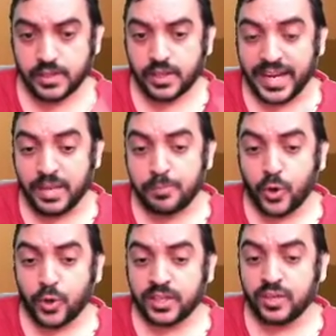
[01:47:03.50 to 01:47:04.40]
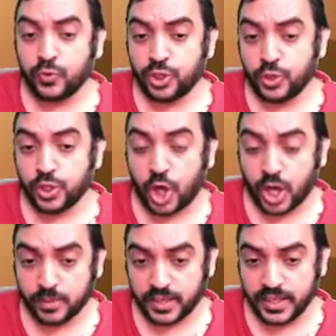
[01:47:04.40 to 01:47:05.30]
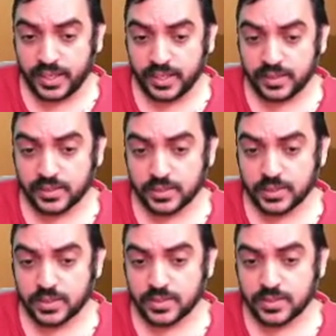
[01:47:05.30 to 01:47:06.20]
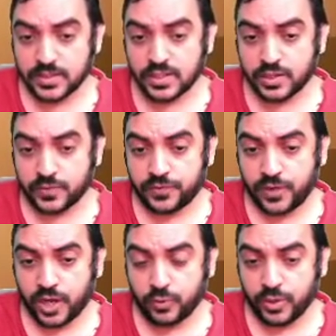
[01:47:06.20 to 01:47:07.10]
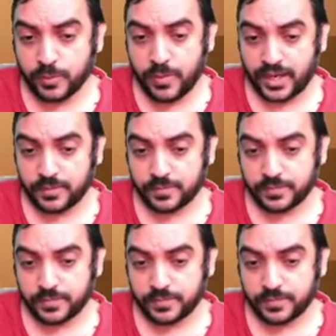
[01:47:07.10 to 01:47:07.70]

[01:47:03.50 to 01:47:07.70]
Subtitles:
An importer would do normally forward buy.